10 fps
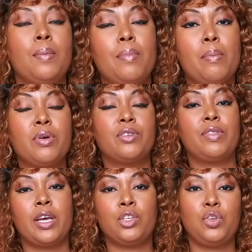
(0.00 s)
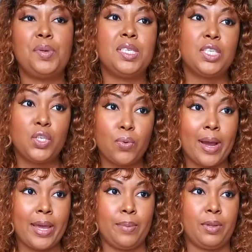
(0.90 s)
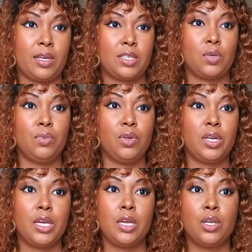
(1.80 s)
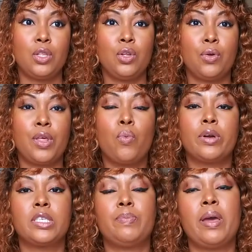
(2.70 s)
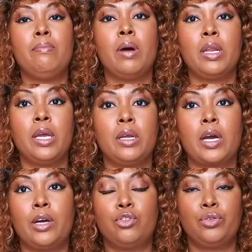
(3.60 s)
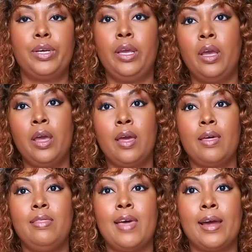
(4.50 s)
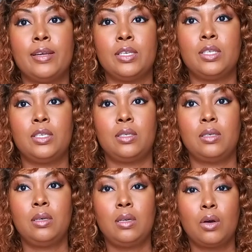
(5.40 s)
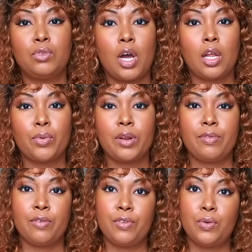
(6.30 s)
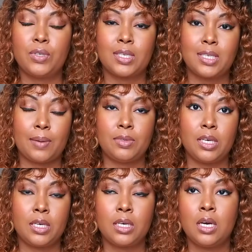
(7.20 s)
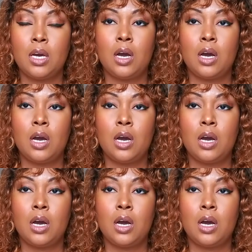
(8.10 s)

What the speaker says: members of the LGBTQIA plus community, you know, they want to spend money in a country that is, you know, tolerant of their views, accepting,